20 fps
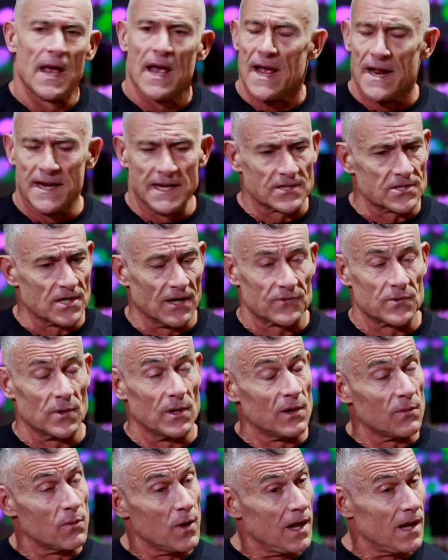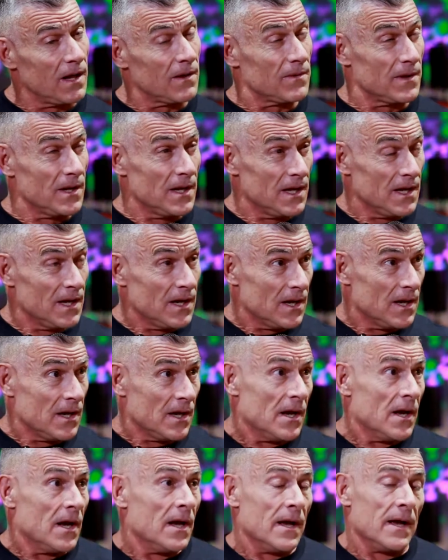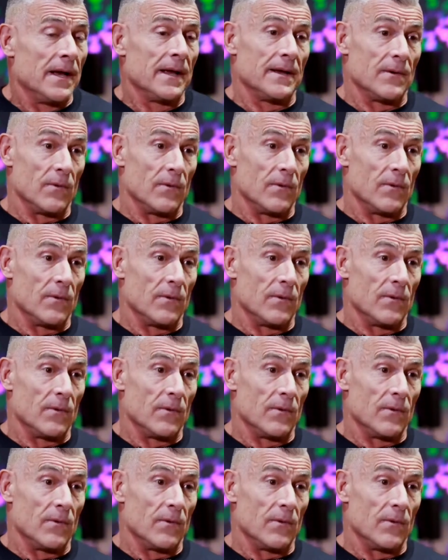whether you're running Logic, Fruity Loops.